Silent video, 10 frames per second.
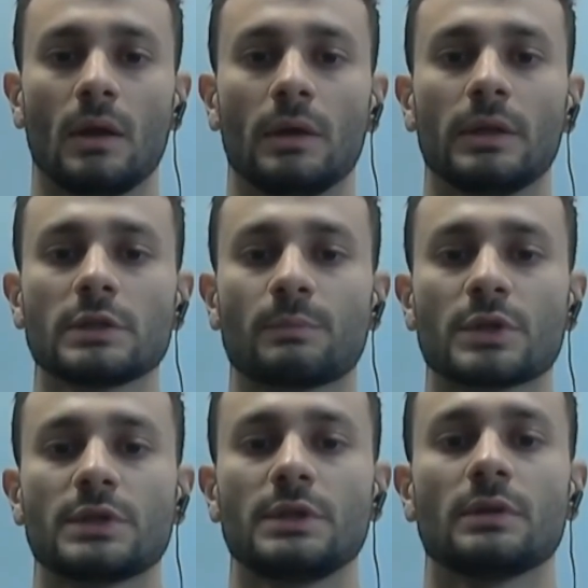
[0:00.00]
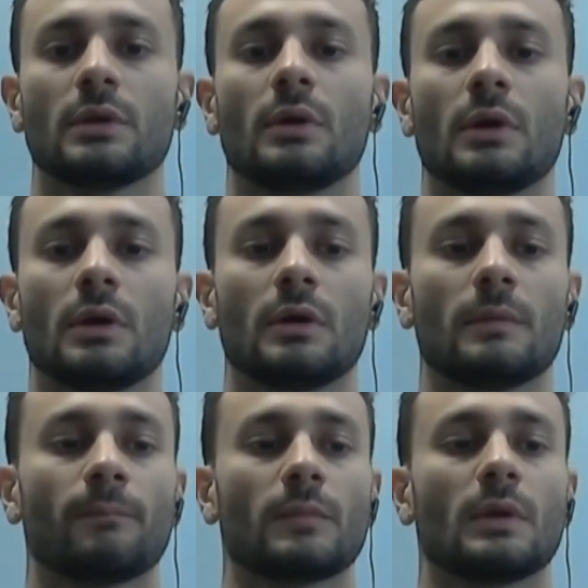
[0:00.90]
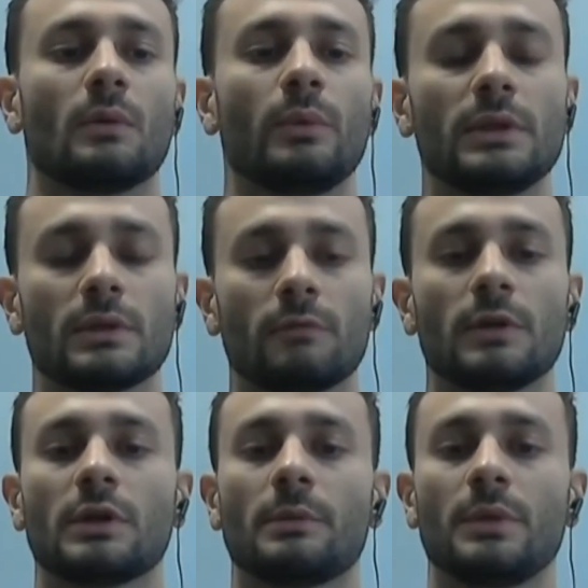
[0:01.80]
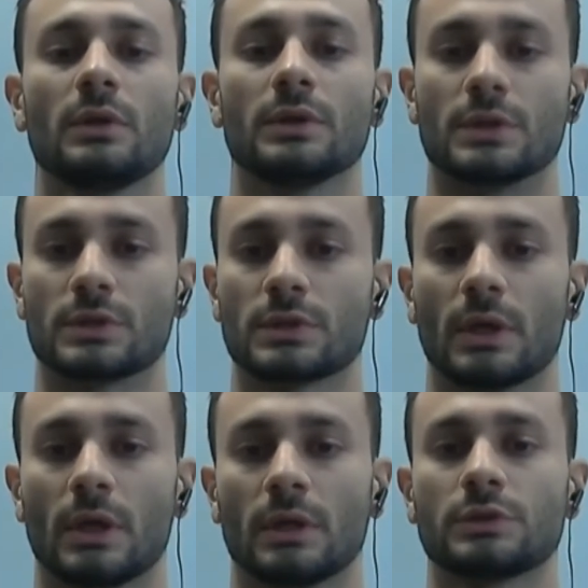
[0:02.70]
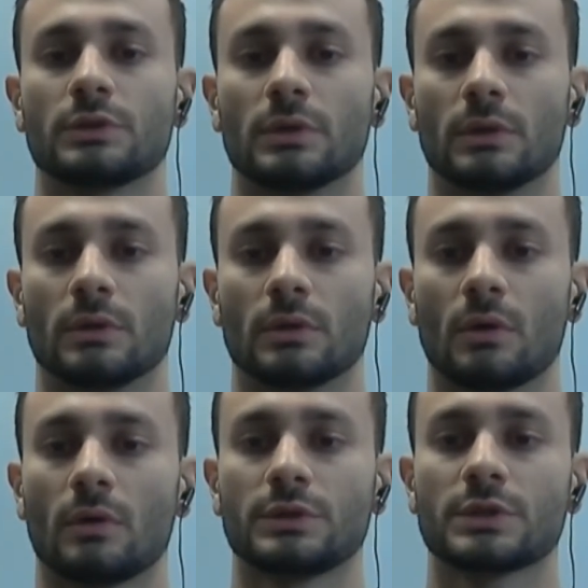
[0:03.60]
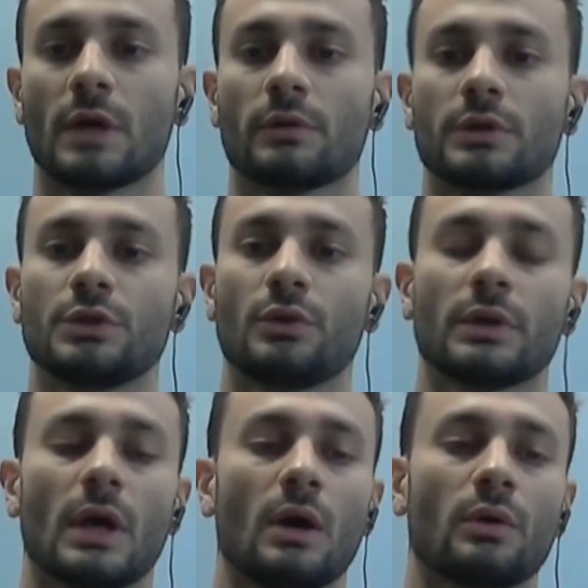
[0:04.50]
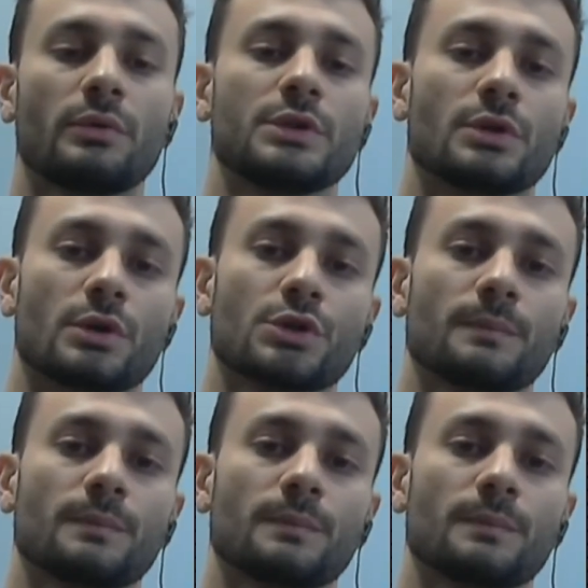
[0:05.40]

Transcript: Next, proceed with vulnerabilities and discovered during our research.